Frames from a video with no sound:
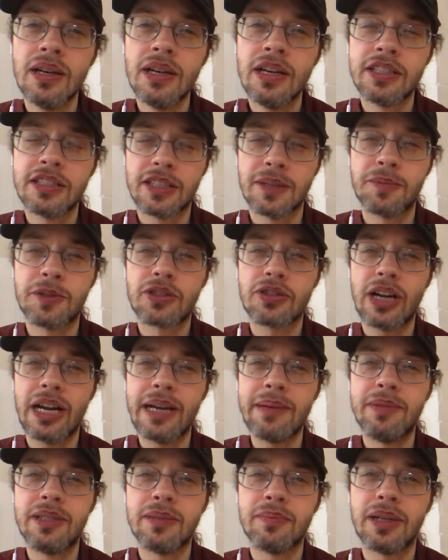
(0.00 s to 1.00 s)

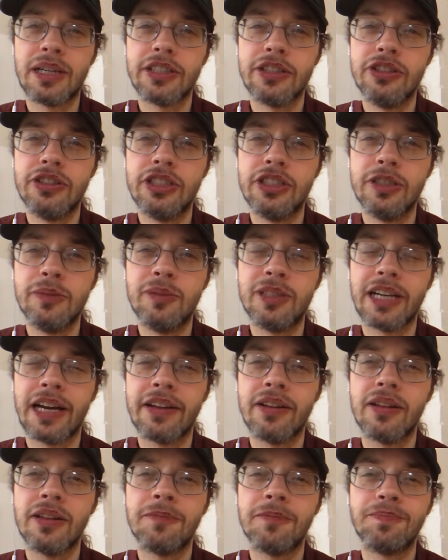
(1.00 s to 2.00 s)
subscribe to my YouTube
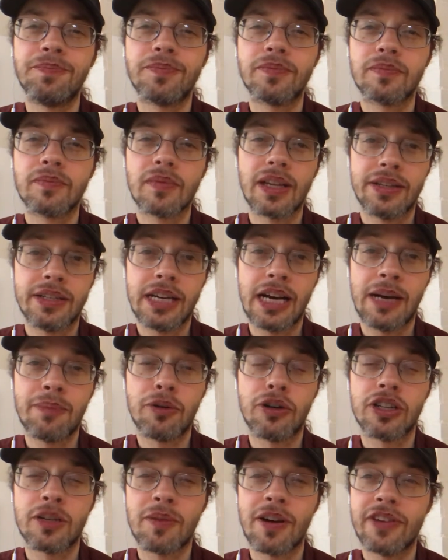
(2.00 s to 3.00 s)
channel,
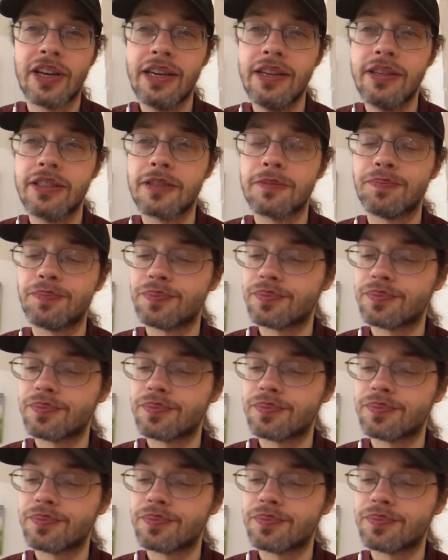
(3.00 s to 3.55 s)
tap onto my face,